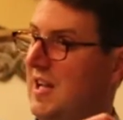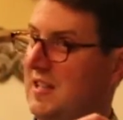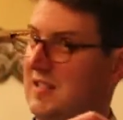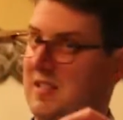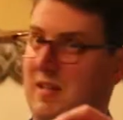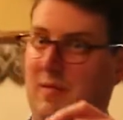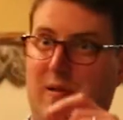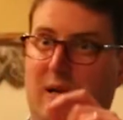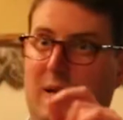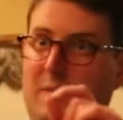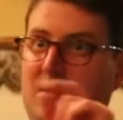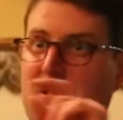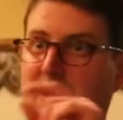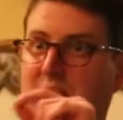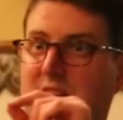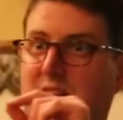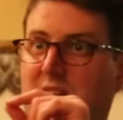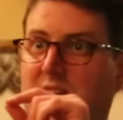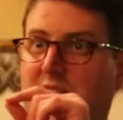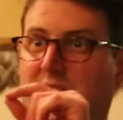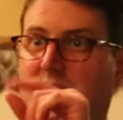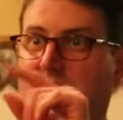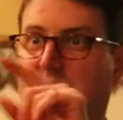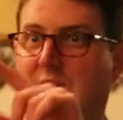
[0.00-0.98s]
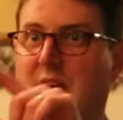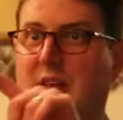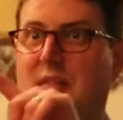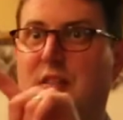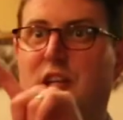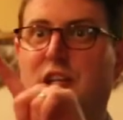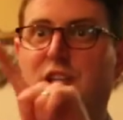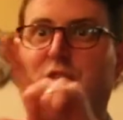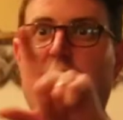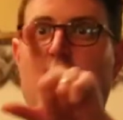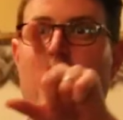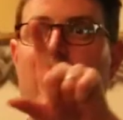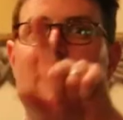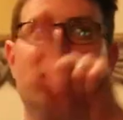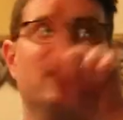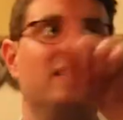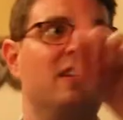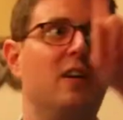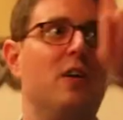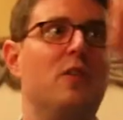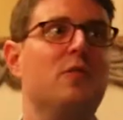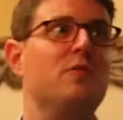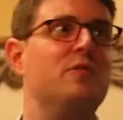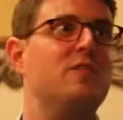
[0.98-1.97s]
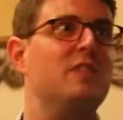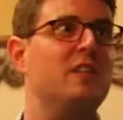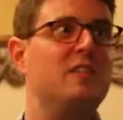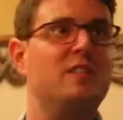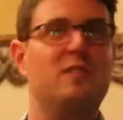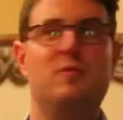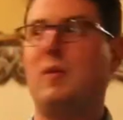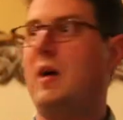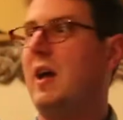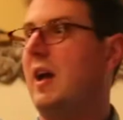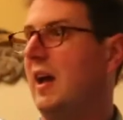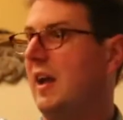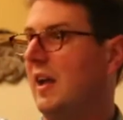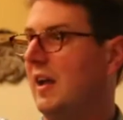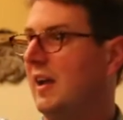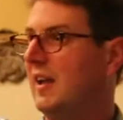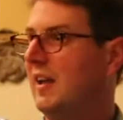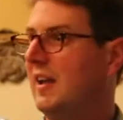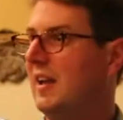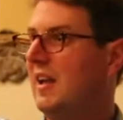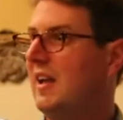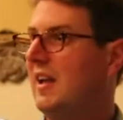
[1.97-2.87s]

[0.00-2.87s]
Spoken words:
And sometimes they'd say, and then the dragon goes this way.